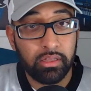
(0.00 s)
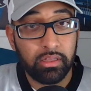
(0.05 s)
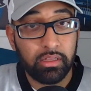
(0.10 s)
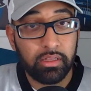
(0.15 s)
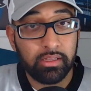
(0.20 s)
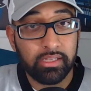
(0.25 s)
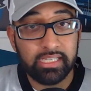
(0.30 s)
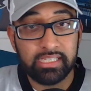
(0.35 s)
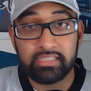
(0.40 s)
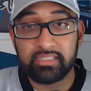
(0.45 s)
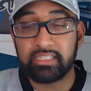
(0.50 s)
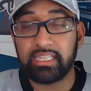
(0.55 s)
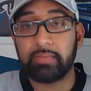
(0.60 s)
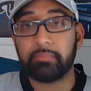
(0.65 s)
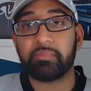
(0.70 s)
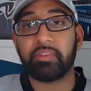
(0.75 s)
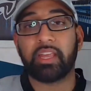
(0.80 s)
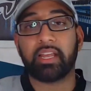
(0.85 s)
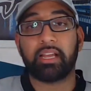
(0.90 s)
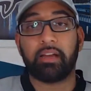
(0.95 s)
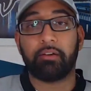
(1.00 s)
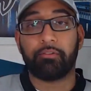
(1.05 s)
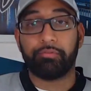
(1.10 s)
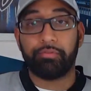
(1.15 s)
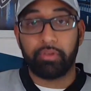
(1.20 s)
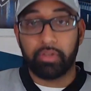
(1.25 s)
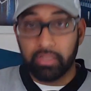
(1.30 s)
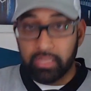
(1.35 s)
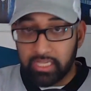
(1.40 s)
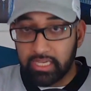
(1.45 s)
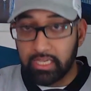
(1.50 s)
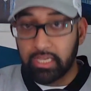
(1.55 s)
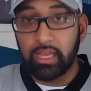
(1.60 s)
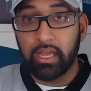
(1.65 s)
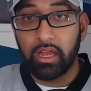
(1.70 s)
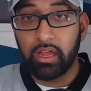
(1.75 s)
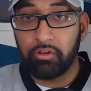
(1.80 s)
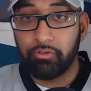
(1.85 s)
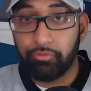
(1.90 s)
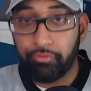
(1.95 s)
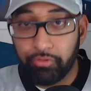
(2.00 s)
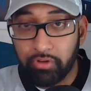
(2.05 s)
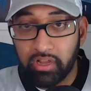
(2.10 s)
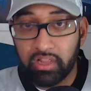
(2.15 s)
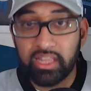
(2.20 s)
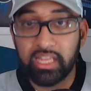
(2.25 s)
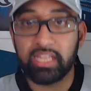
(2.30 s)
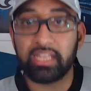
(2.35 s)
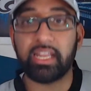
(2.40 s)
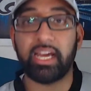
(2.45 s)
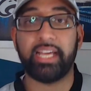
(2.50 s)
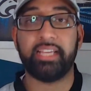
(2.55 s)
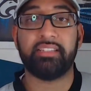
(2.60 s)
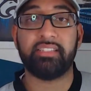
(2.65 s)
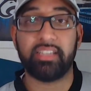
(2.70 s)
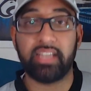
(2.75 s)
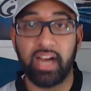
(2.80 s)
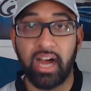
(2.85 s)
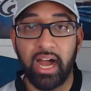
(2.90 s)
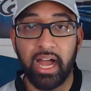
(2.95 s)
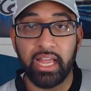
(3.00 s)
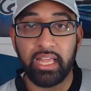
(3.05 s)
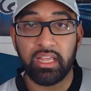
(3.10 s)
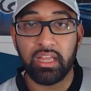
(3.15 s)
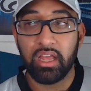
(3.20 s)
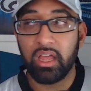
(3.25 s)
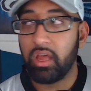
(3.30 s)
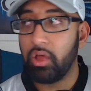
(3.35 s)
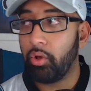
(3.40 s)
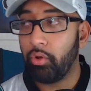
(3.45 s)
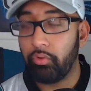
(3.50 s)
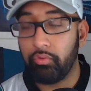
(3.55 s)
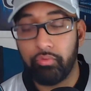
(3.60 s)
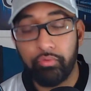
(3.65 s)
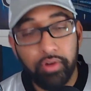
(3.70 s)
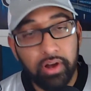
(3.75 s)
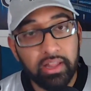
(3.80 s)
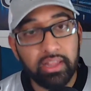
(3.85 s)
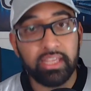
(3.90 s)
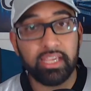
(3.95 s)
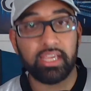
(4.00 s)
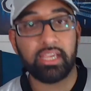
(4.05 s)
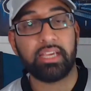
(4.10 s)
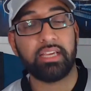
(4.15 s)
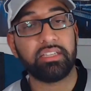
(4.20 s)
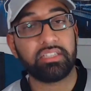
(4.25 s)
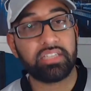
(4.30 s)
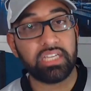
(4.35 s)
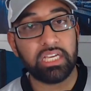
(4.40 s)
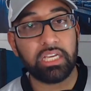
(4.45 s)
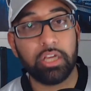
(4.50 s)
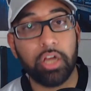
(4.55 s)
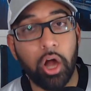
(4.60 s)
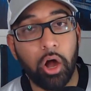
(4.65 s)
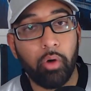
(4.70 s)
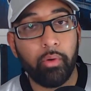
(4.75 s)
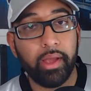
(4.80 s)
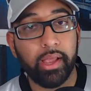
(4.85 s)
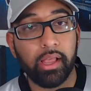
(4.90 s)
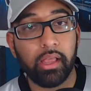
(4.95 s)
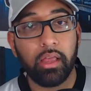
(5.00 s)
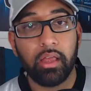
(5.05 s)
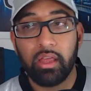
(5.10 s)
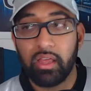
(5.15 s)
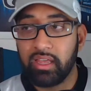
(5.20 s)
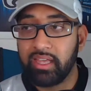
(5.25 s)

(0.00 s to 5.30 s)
he seems like a really, really nice guy, really easygoing.